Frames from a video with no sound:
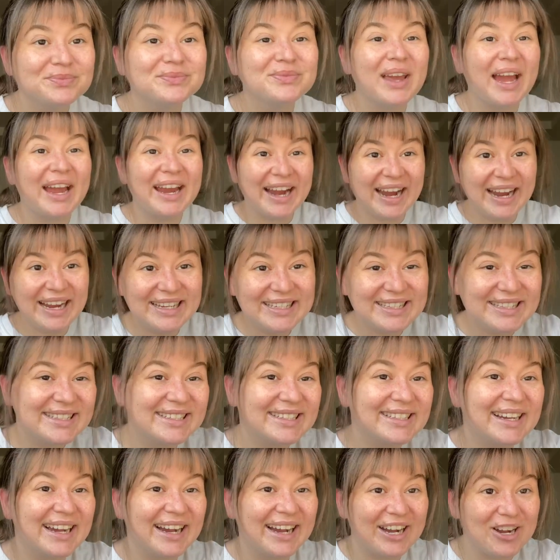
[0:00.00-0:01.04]
Hi
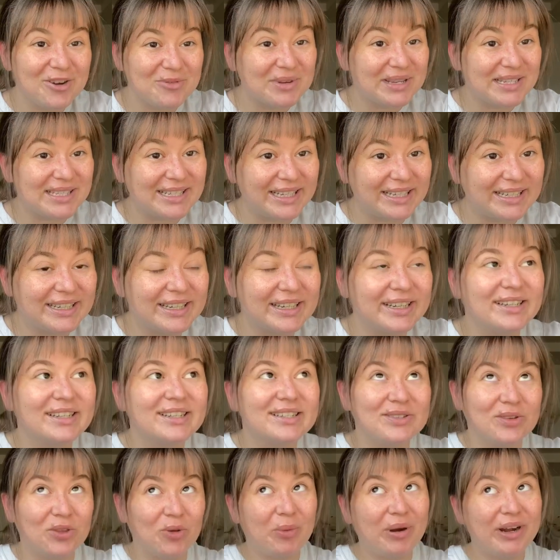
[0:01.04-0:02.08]
guys, it's Sunday,
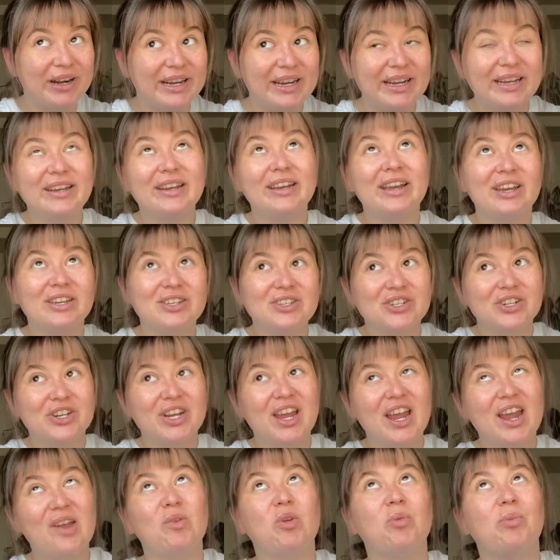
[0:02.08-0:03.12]
so the market ended
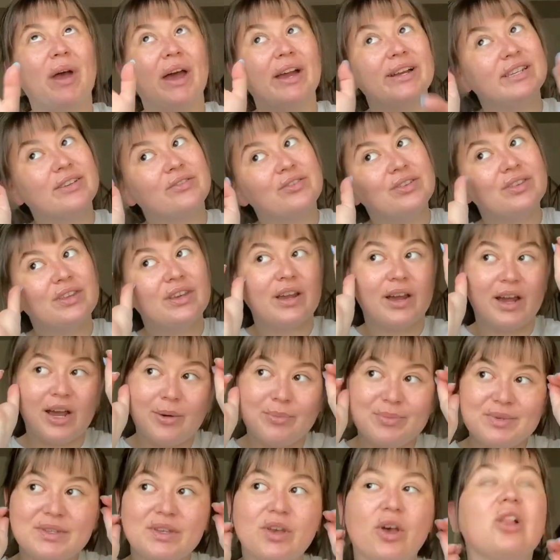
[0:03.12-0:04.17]
yesterday and we packed everything
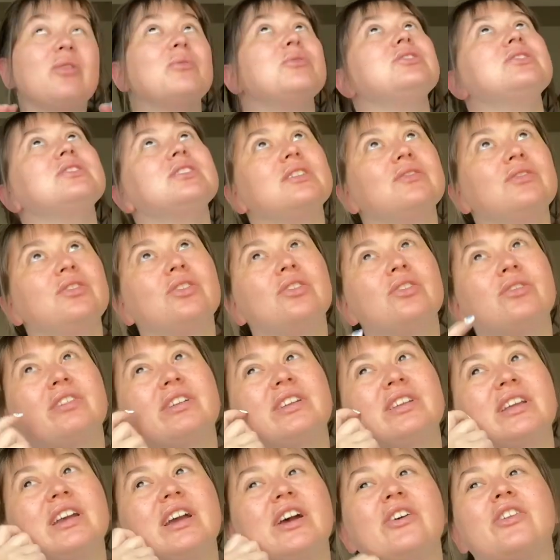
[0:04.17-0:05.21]
up. So let me just give you a little
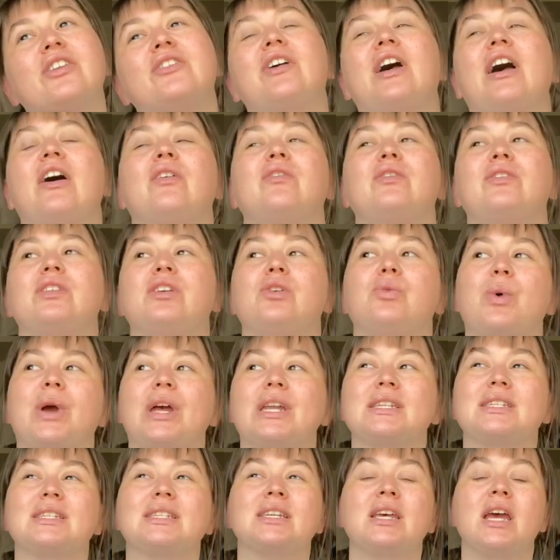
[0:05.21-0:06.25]
rundown of how everything
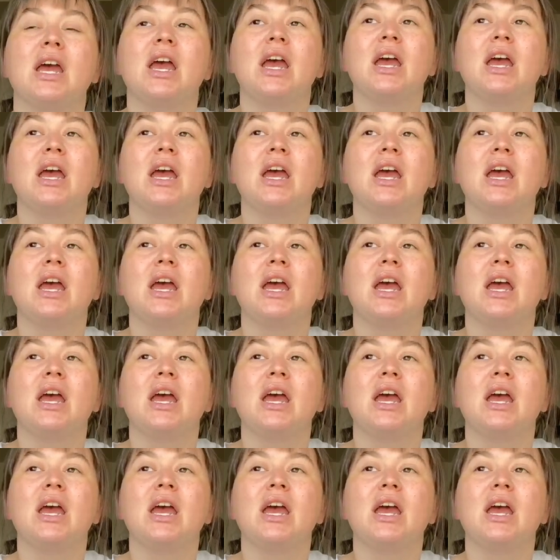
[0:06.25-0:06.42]
went.